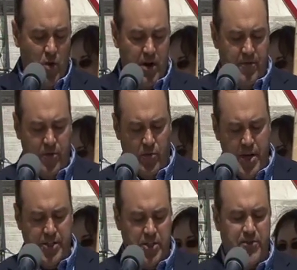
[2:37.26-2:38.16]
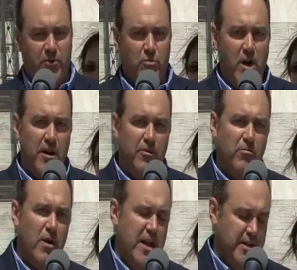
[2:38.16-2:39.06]
one of the reasons for Ronald
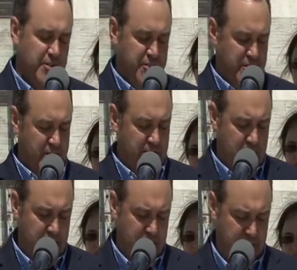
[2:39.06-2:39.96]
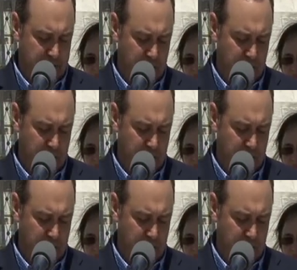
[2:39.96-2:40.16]
Reagan's success.